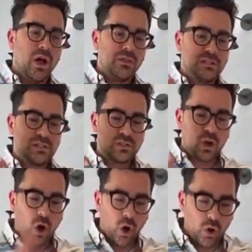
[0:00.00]
this is
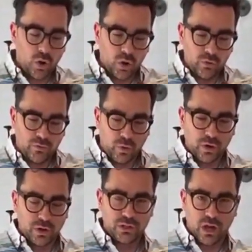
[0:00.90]
all for a
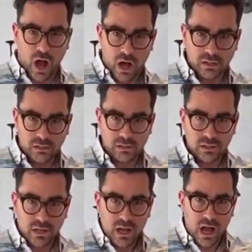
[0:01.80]
good cause.
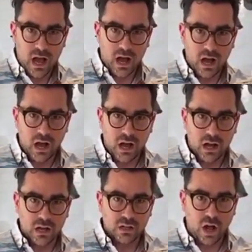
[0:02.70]

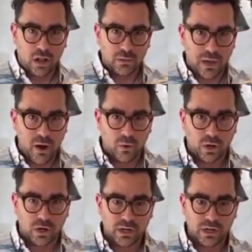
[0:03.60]
CAULIPOWER